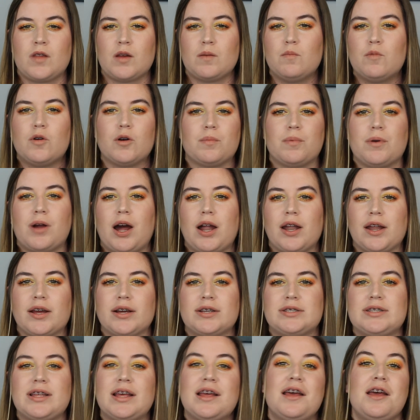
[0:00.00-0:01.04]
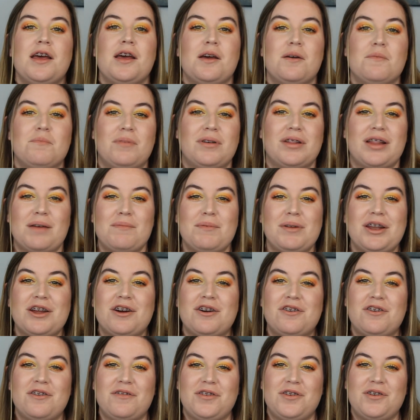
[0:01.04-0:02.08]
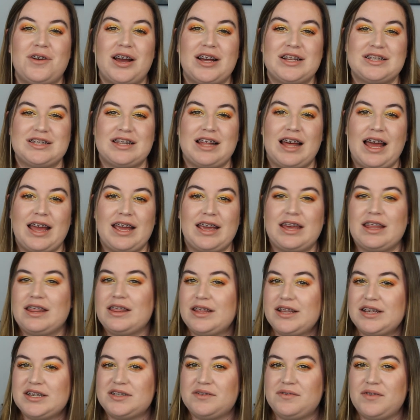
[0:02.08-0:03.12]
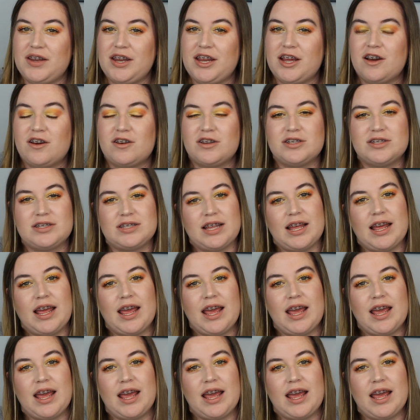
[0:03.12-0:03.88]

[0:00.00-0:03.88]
more products. But let me know if you guys like these videos,